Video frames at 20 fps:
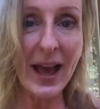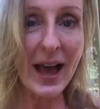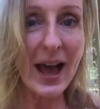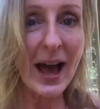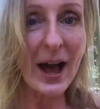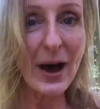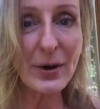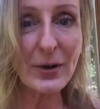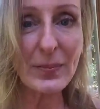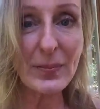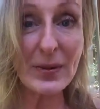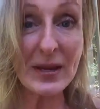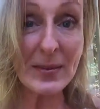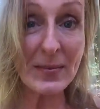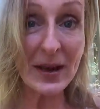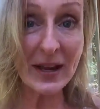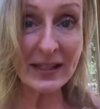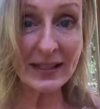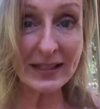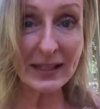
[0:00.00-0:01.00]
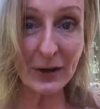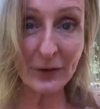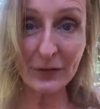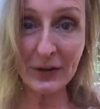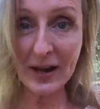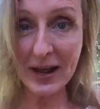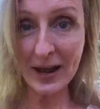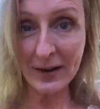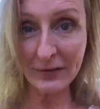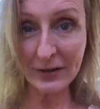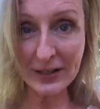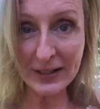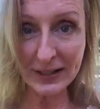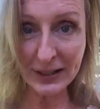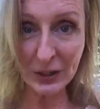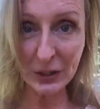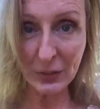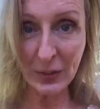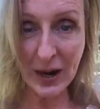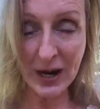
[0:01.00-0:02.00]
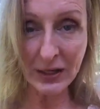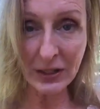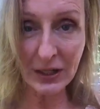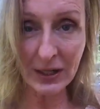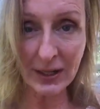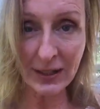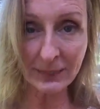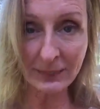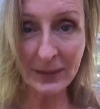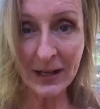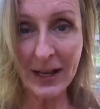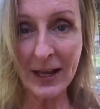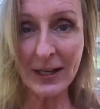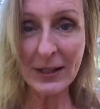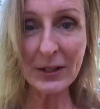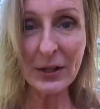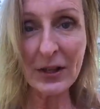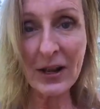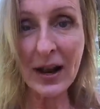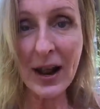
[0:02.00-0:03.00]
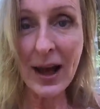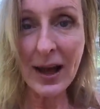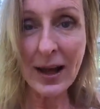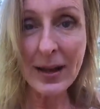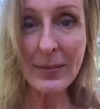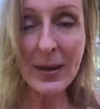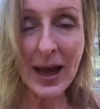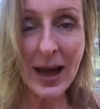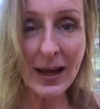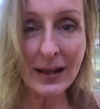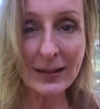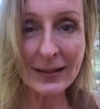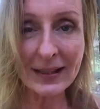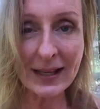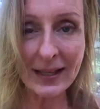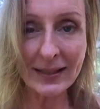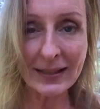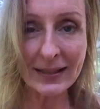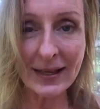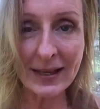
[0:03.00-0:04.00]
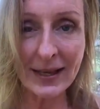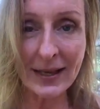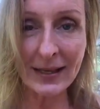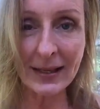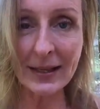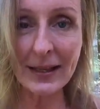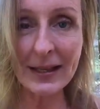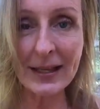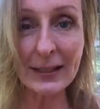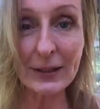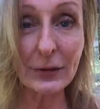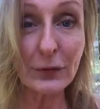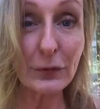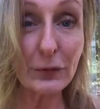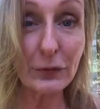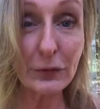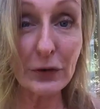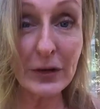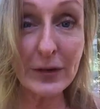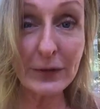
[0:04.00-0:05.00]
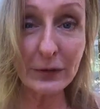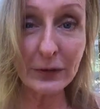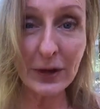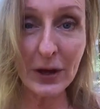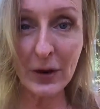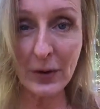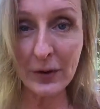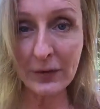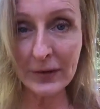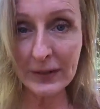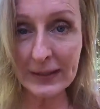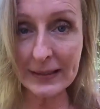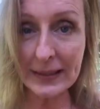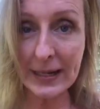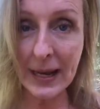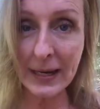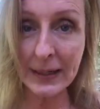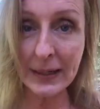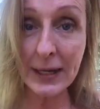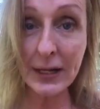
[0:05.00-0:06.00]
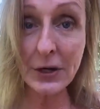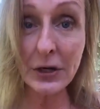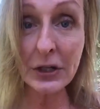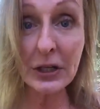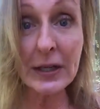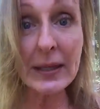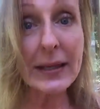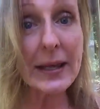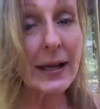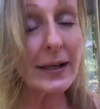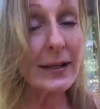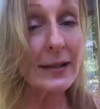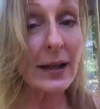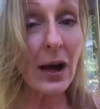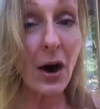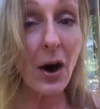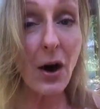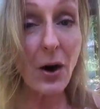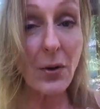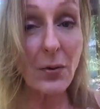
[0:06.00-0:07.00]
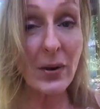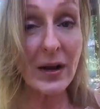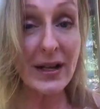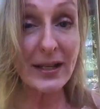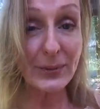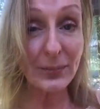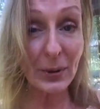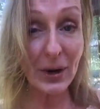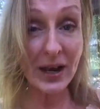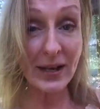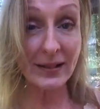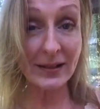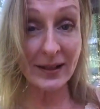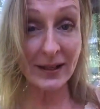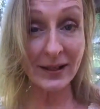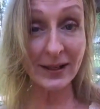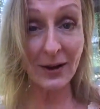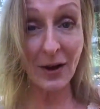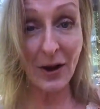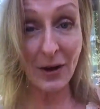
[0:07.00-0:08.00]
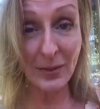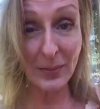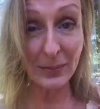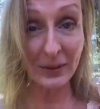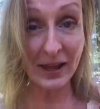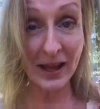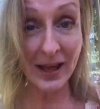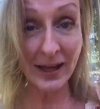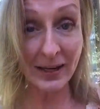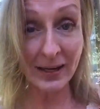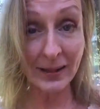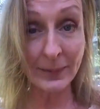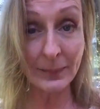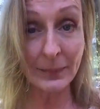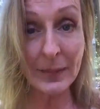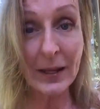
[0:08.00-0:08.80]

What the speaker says: how to be myself in every situation, so that I'm accessing this free flow of ecstatic energy that is always present on the planet.